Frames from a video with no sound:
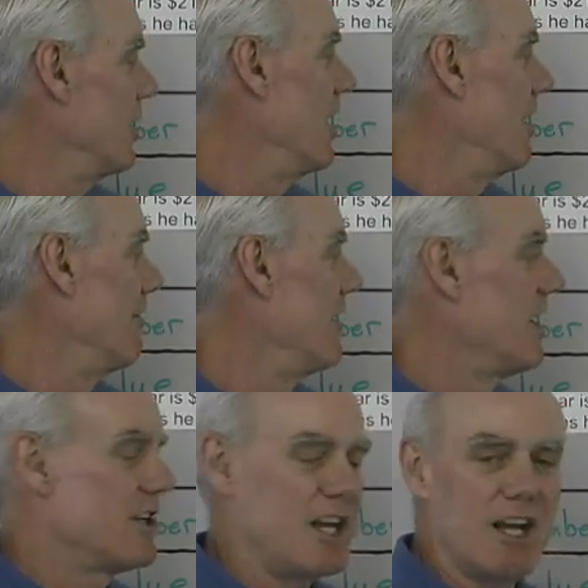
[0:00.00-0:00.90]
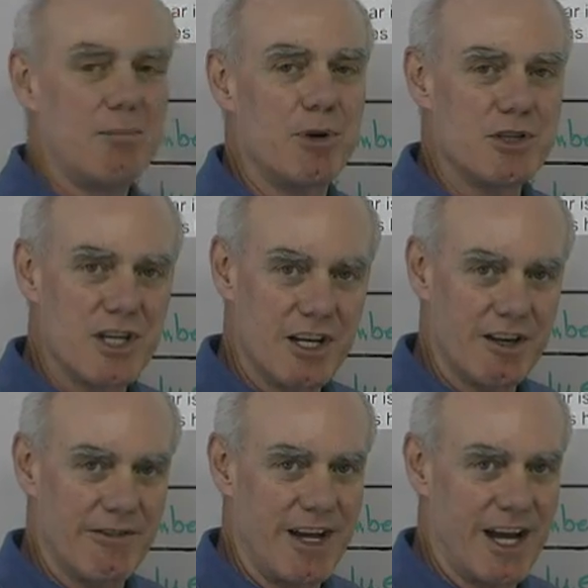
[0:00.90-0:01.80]
of 10%
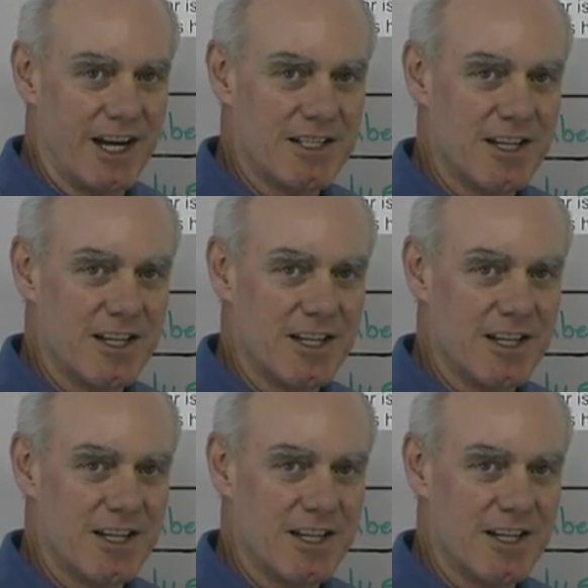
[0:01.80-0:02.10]
of X.